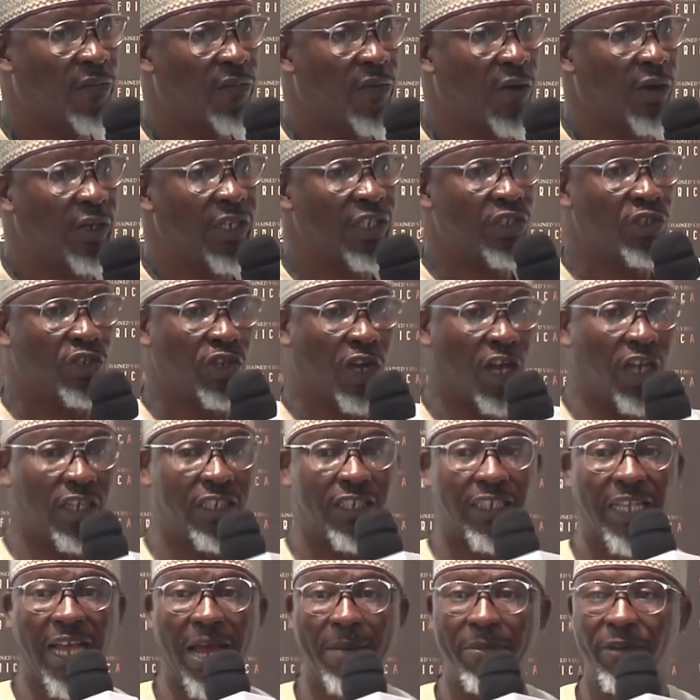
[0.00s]
for the
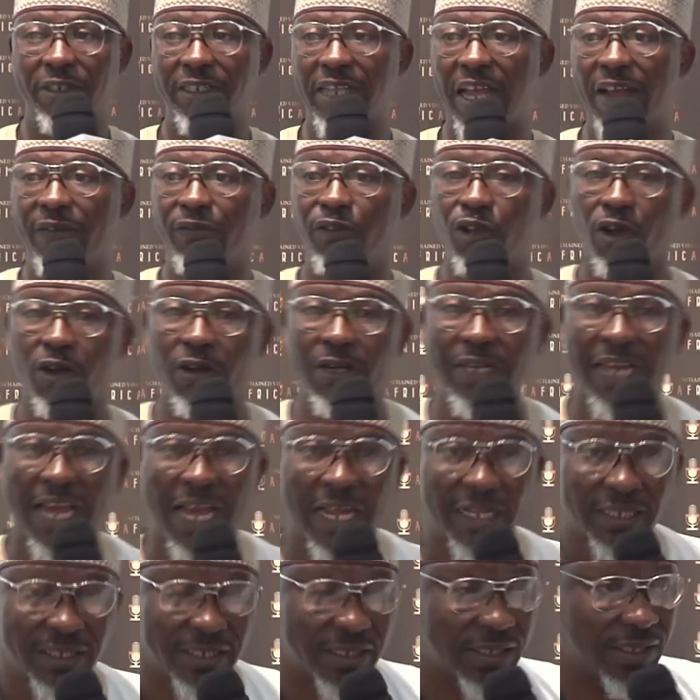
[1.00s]
judge that must have done
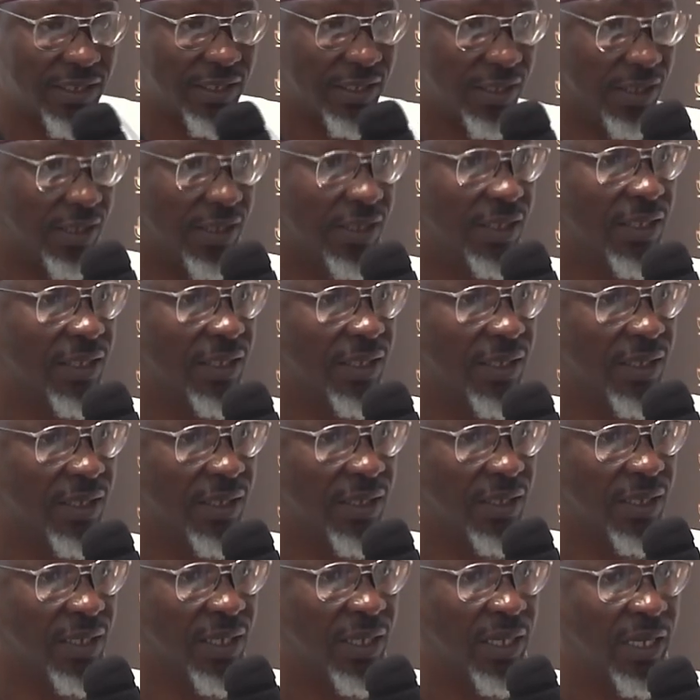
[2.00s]
that.
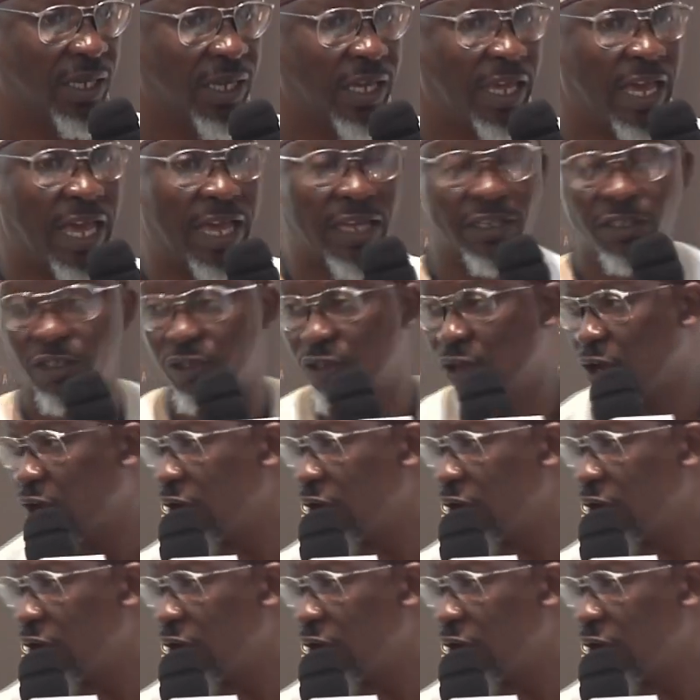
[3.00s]
He has